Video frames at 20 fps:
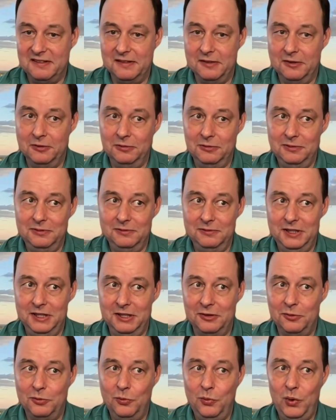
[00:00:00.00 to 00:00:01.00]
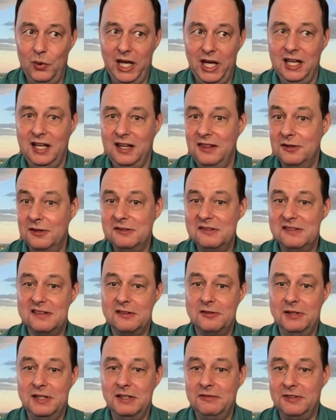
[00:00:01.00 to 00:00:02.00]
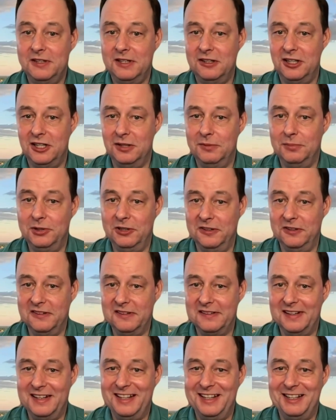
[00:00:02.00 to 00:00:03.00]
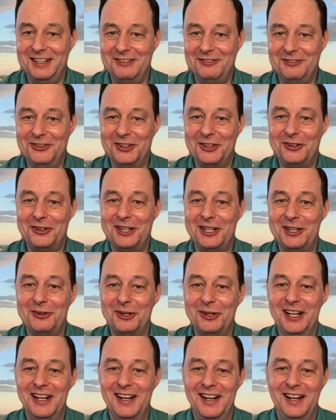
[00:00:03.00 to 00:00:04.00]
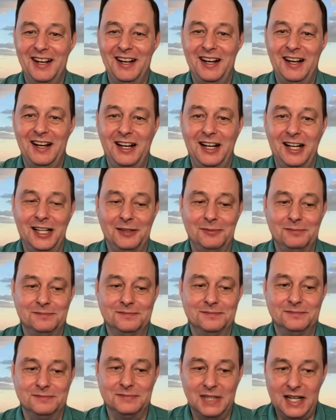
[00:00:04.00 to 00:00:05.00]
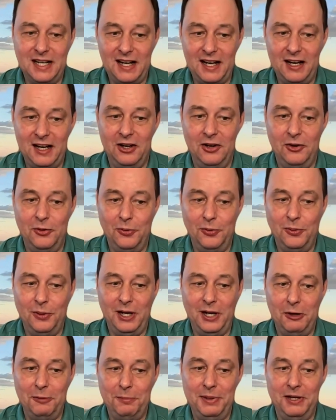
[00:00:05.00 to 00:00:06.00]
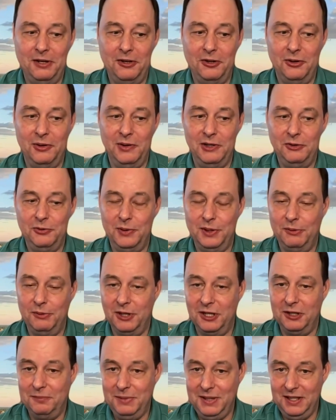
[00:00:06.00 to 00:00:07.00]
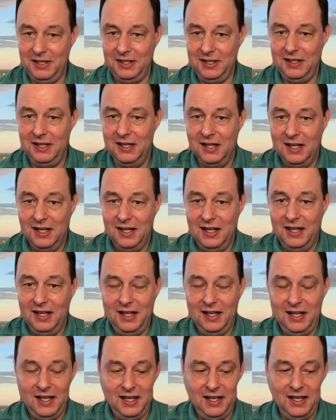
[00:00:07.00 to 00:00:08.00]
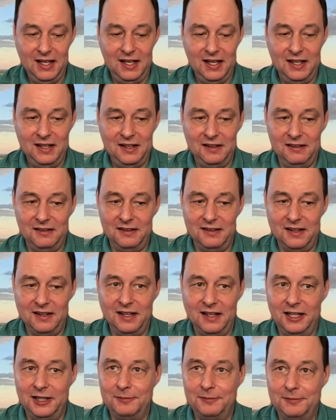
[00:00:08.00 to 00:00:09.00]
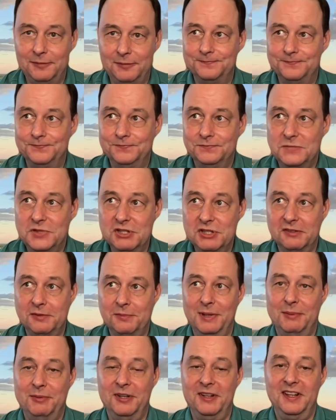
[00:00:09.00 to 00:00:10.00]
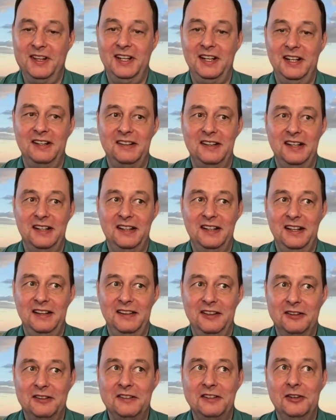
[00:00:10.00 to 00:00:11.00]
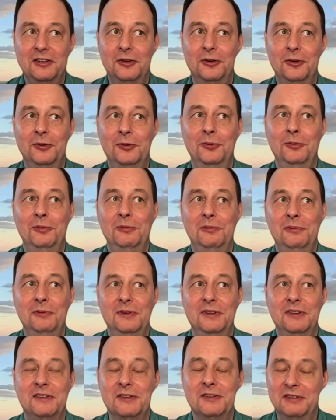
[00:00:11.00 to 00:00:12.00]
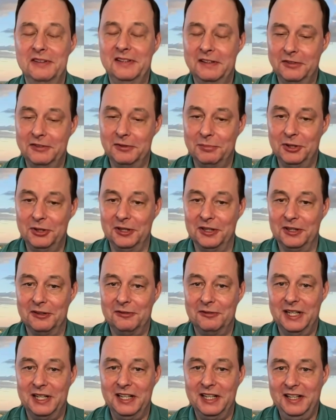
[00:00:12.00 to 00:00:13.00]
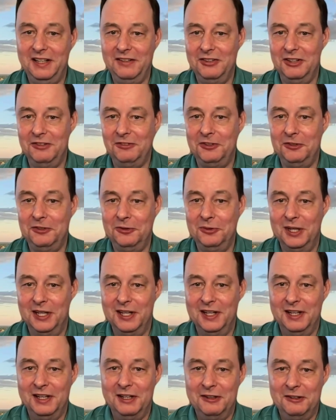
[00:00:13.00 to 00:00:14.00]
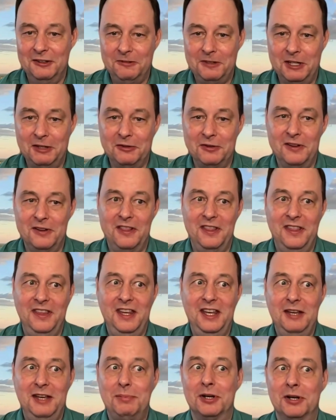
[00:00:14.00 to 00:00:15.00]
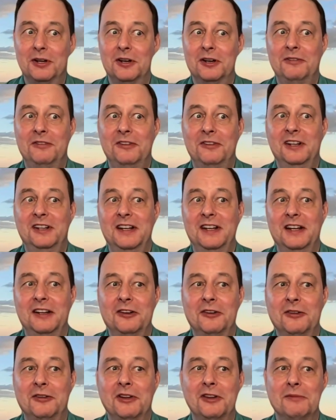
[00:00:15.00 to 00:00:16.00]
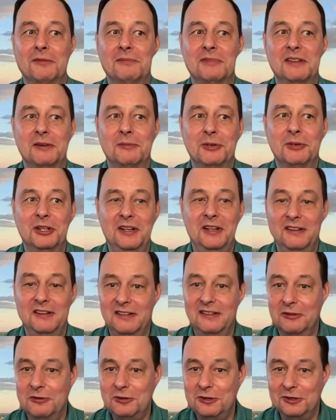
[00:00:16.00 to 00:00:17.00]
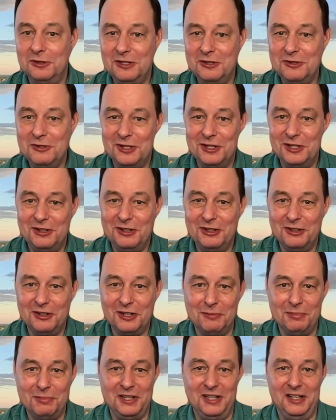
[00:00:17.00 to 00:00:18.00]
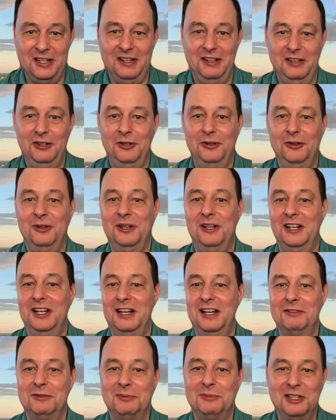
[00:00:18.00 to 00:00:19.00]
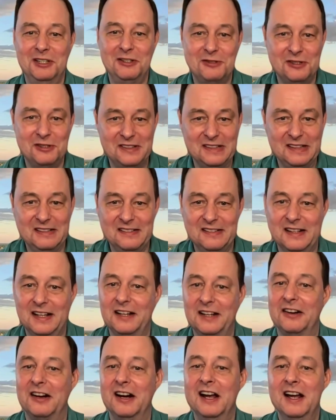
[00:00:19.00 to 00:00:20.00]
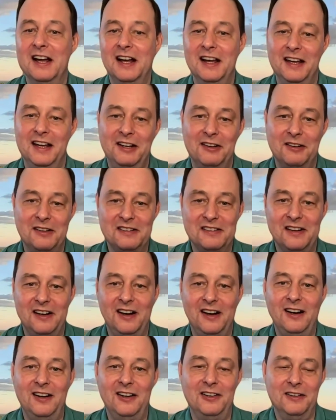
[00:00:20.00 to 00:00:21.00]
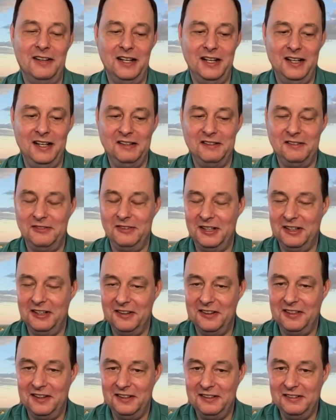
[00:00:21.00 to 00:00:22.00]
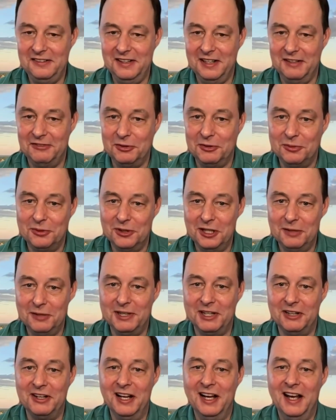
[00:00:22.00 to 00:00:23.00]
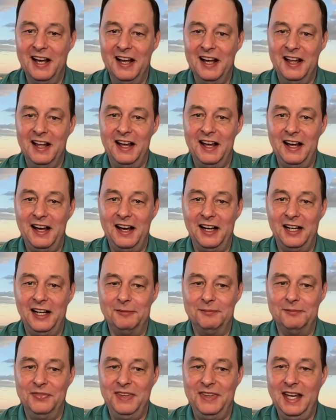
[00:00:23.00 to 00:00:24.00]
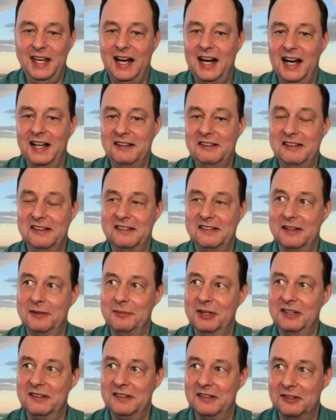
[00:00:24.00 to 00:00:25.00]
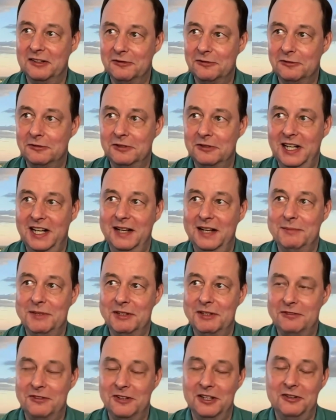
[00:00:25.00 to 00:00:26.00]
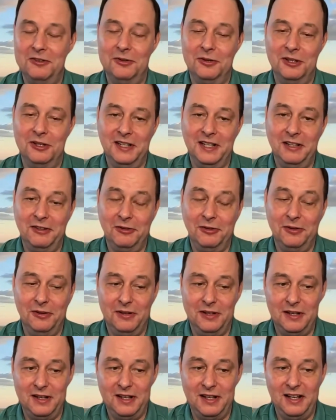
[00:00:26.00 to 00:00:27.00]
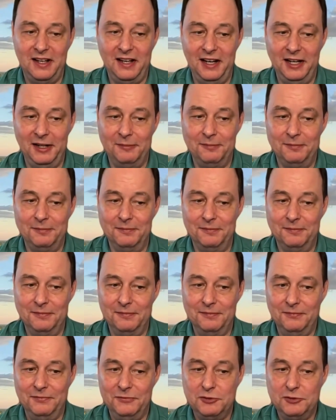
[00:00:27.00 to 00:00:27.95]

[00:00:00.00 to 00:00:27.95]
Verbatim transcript: So, you know, weigh those three variables and figure out um, how how paranoid do I want to be and um, just remember that it, it, there's no there's no silver bullet right even if you found the perfect algorithm someone can social engineer your company you can have a malicious insider you know there's all kinds of other things you have to worry about um, the odds that someone is going to ram the front door down um,